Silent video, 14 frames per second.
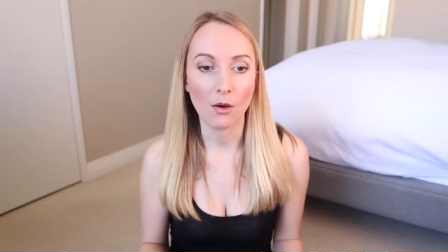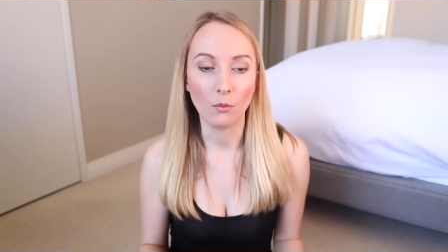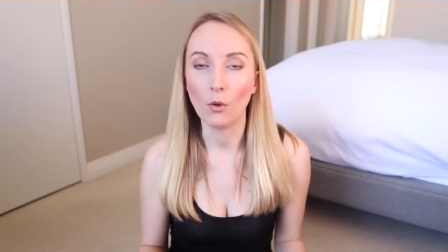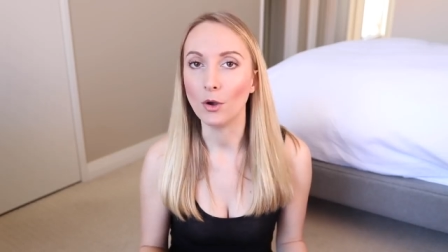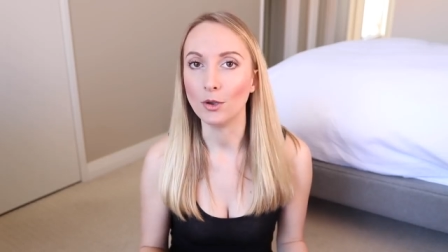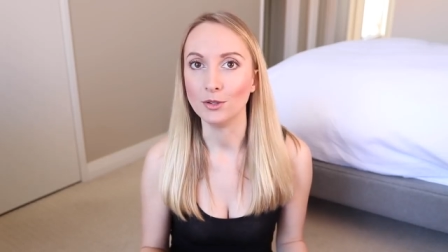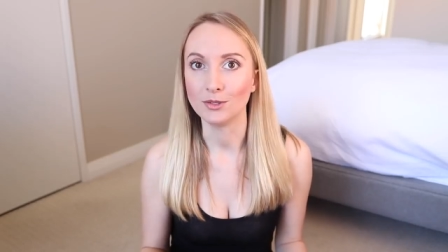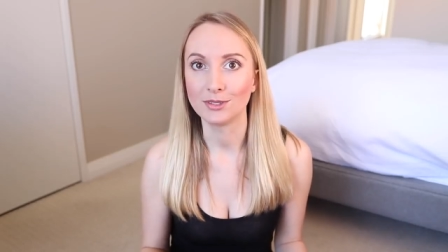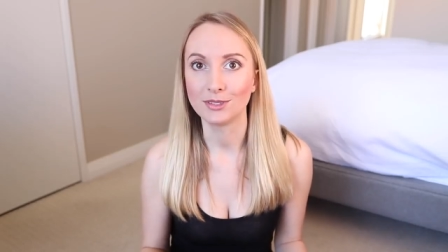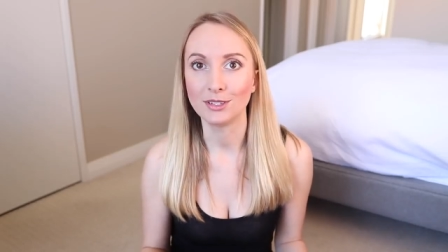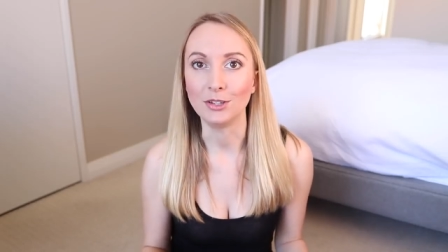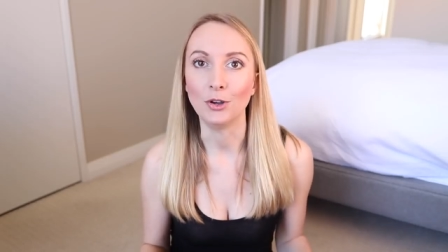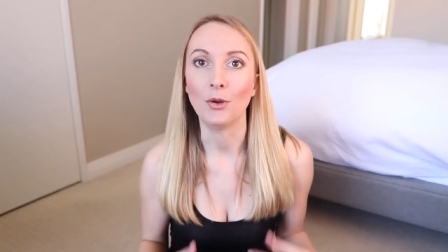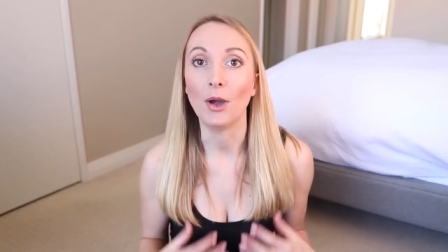was,
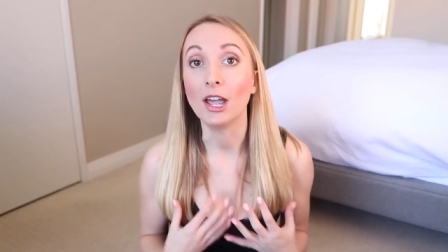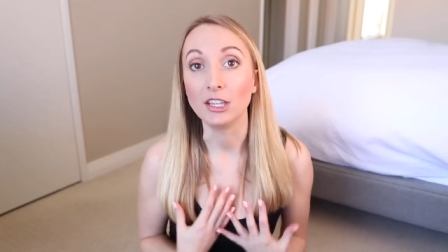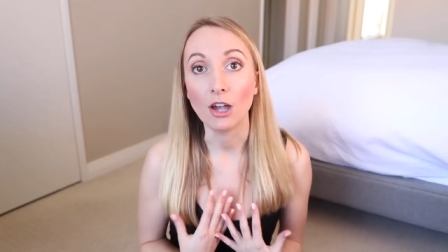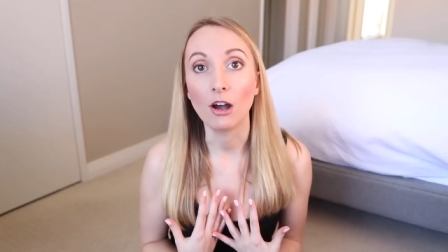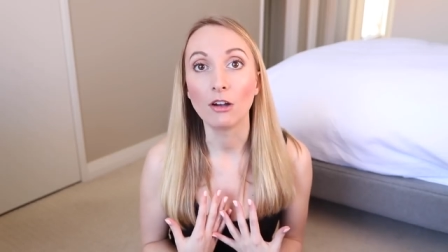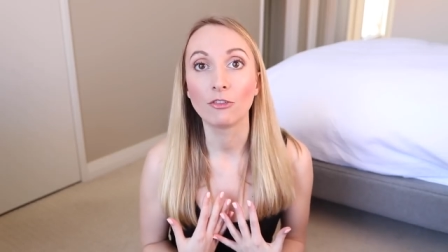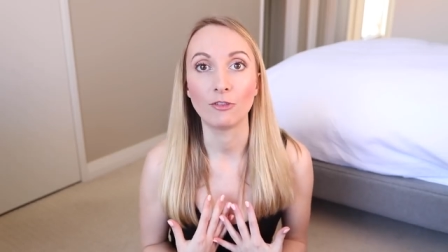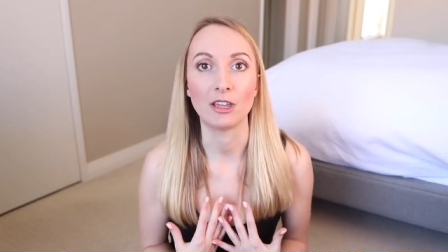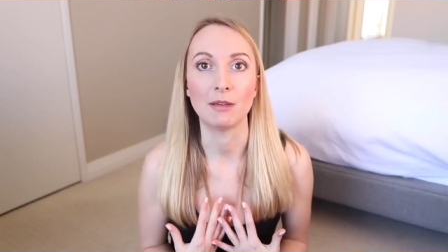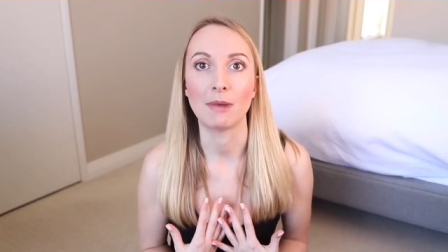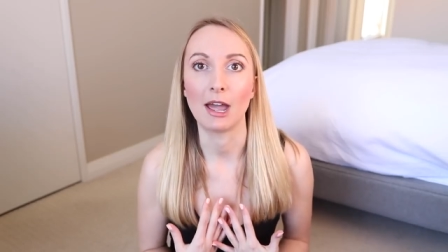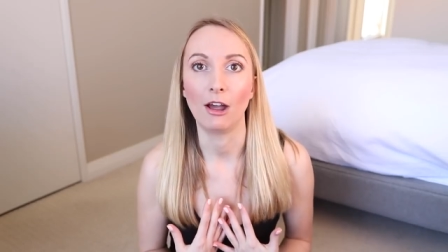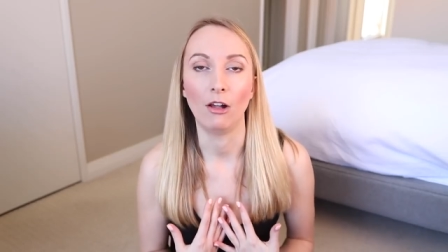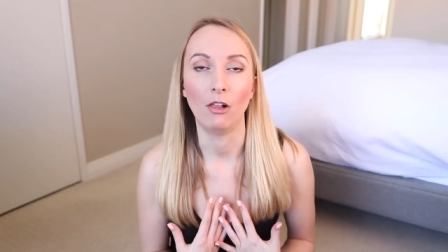you know, a young
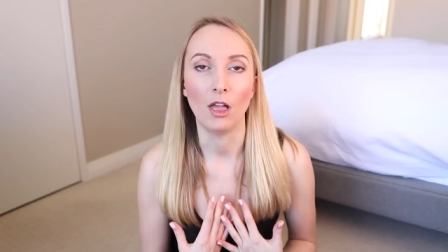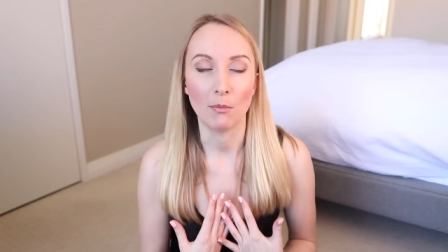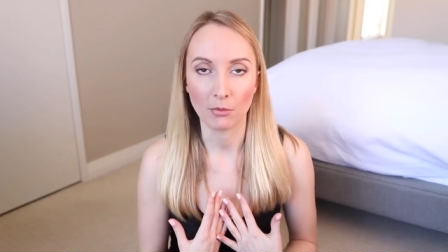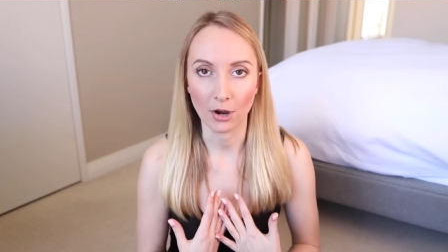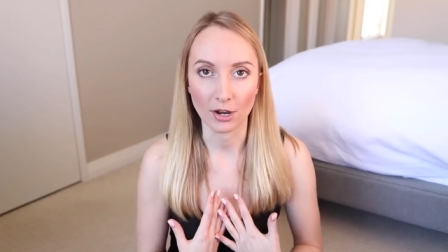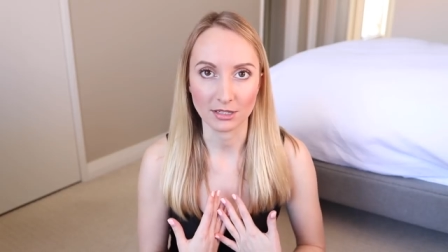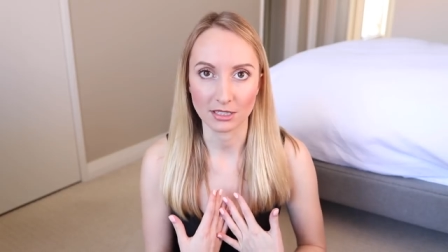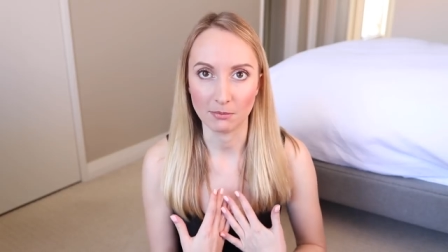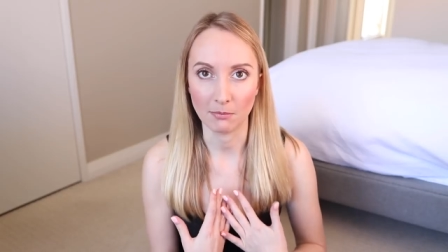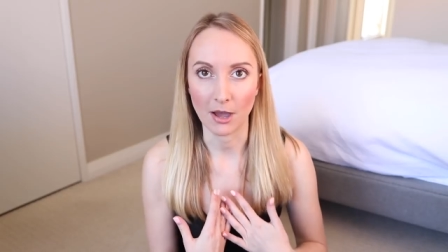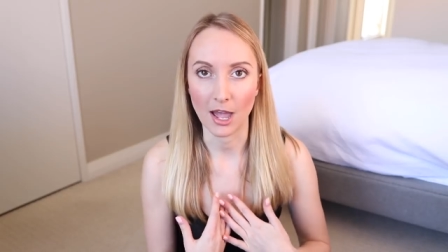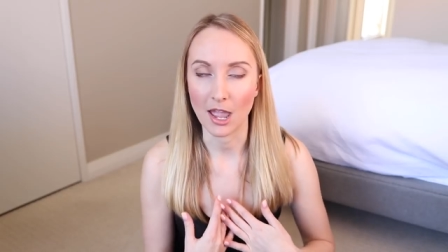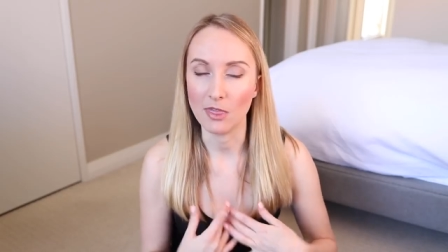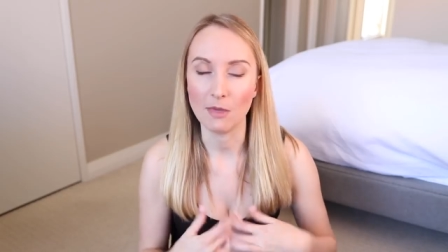female oppressed
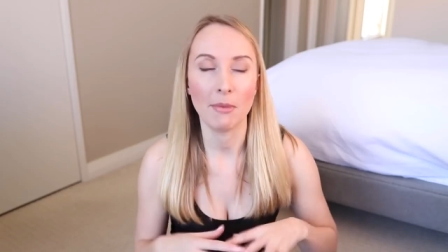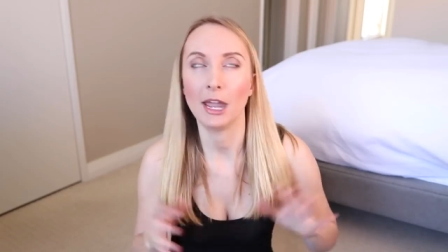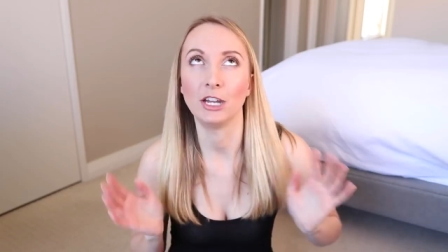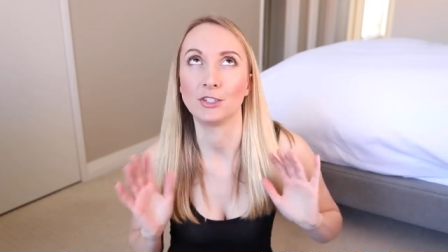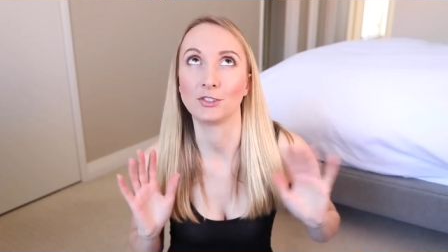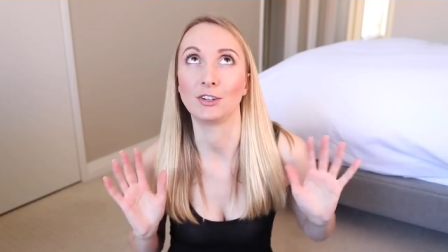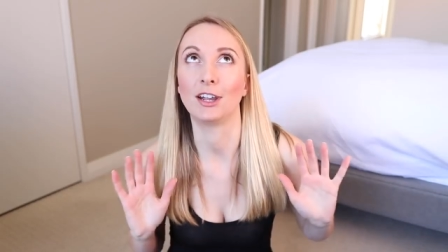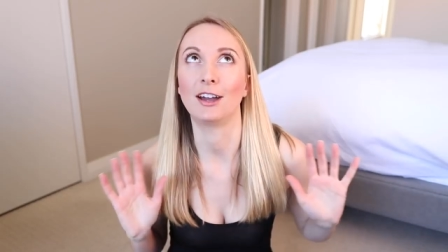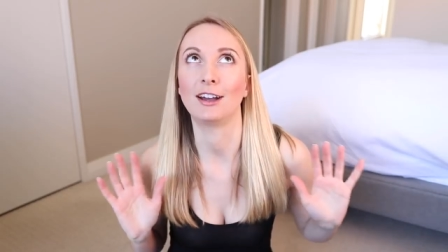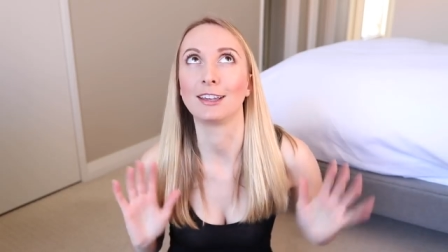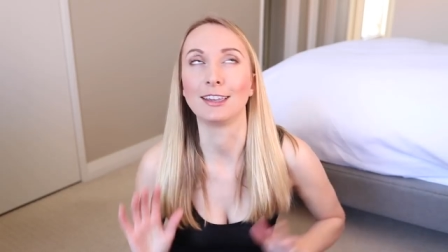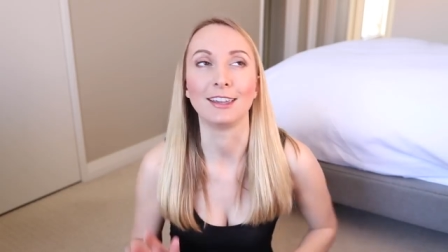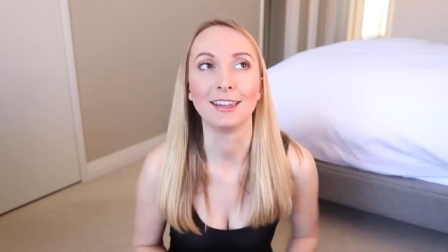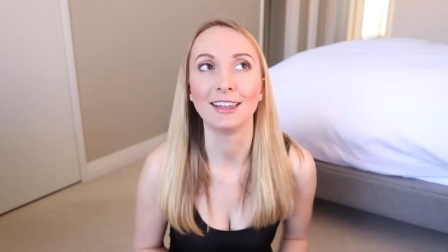by the
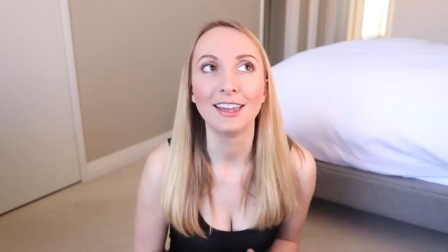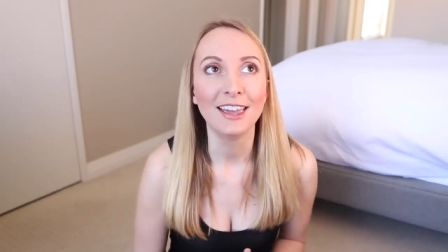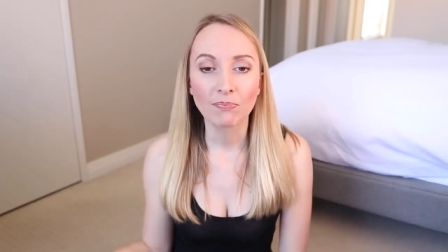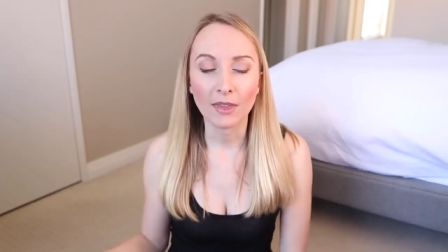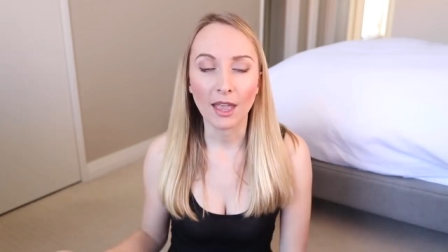patriarchy,